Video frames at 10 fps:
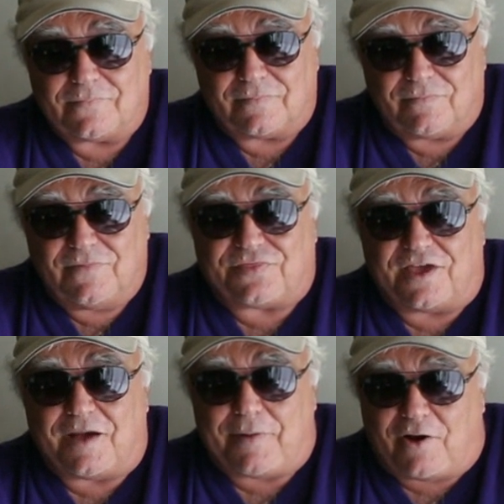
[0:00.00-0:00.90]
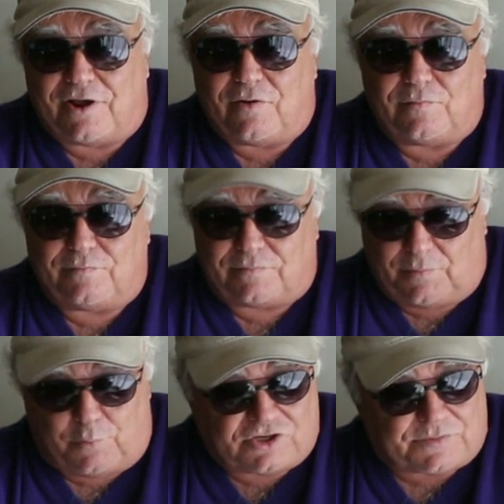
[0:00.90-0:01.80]
You think about it,
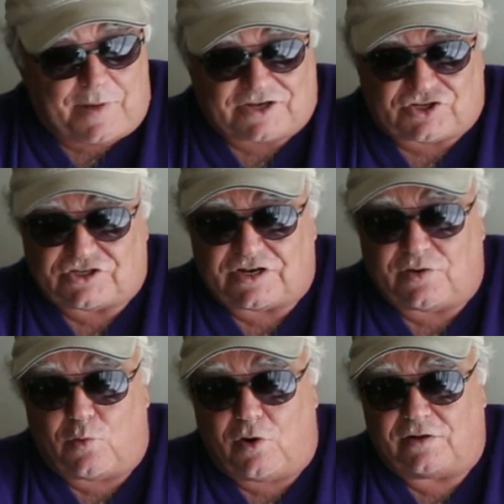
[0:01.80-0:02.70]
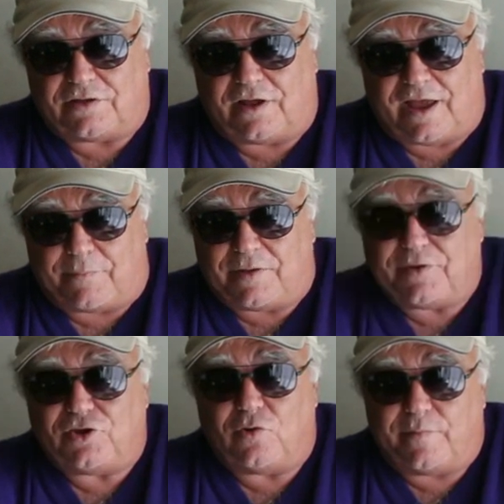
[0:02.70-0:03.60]
the worst monsters in the world happen to be
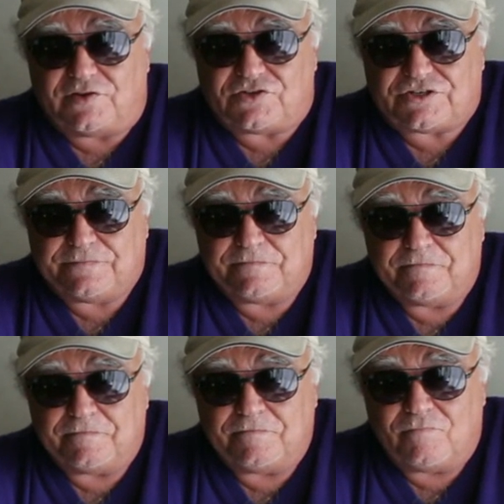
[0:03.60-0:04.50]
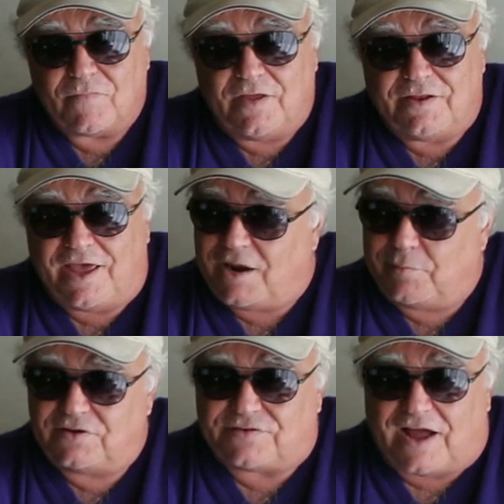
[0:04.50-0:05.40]
humans. And the
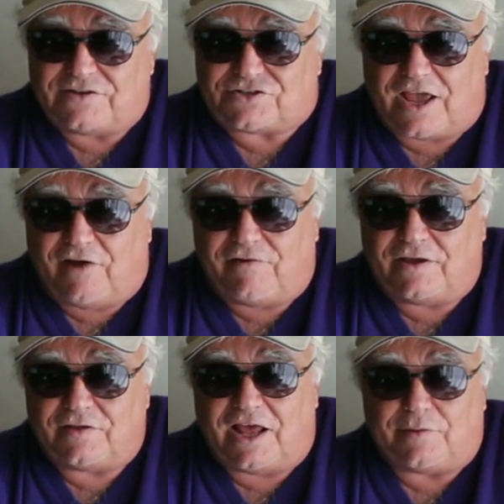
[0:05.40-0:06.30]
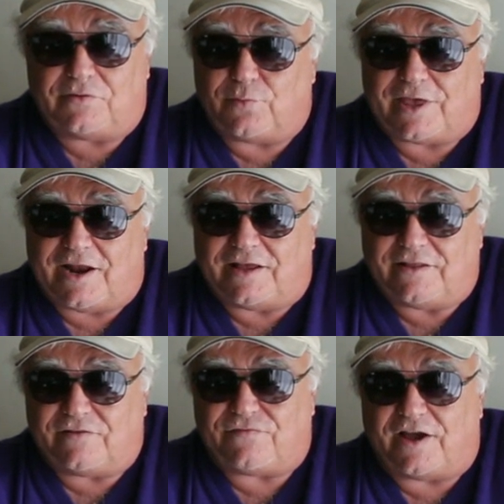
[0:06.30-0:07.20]
animals aren't scary. The animals we can
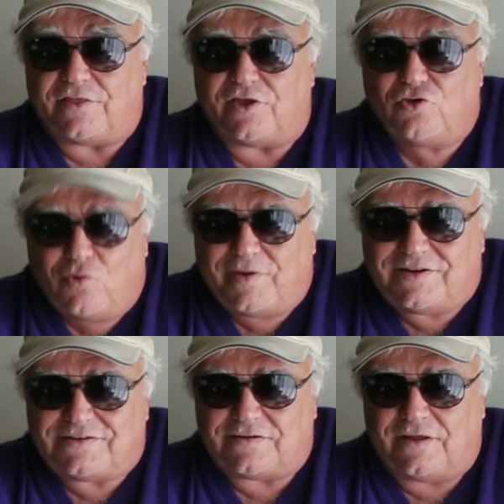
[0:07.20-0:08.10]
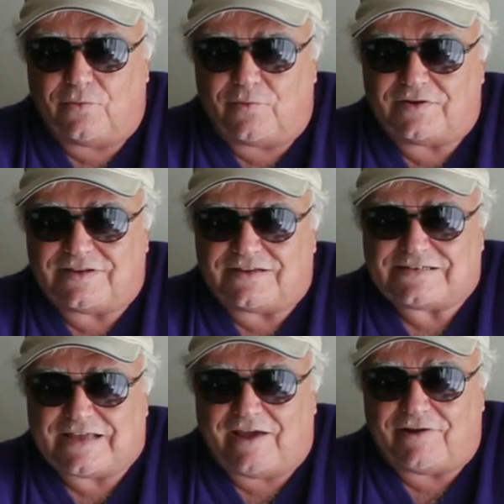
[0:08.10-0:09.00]
identify. The humans are the ones that are
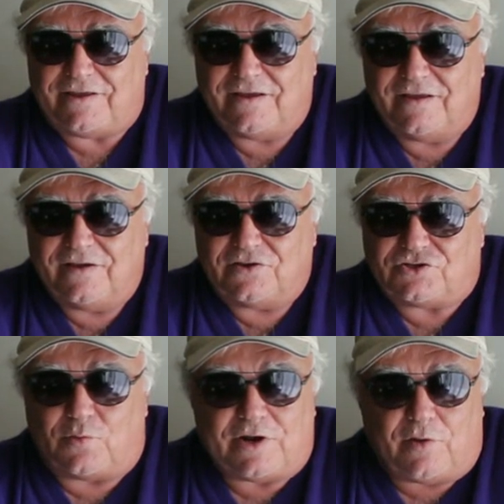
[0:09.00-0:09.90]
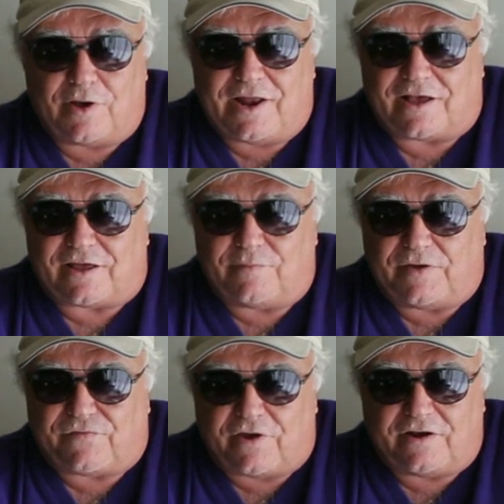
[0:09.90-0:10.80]
scary. So we're not going to be
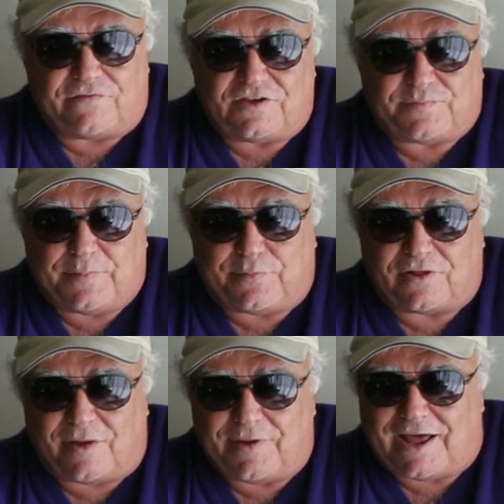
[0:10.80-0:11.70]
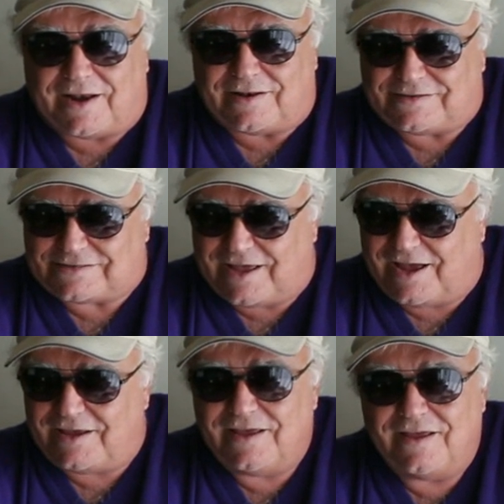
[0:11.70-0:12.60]
afraid of these people coming out of the
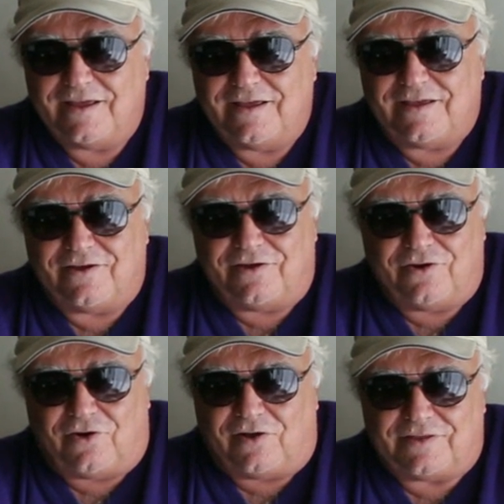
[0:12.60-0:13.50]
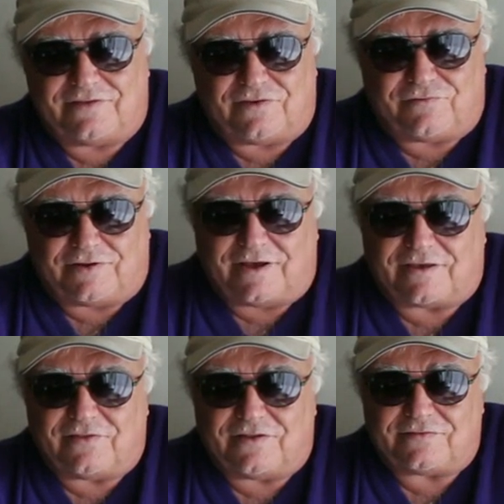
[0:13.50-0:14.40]
sky. You know, and oh, this is
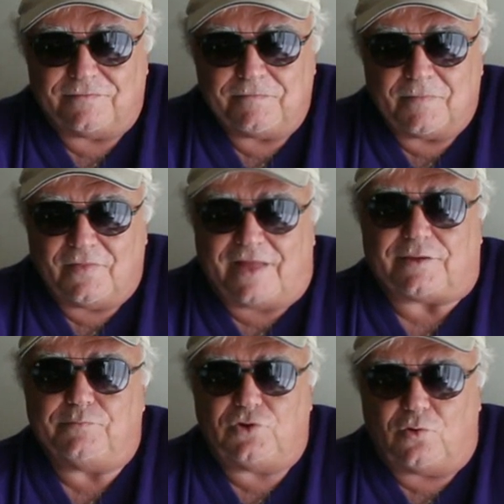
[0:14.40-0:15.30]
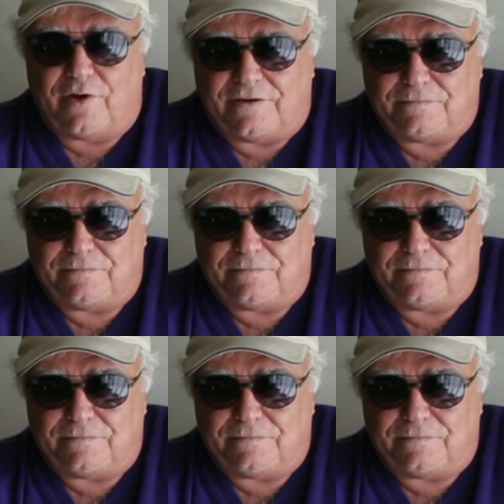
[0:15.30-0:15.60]
ridiculous. Let them do it.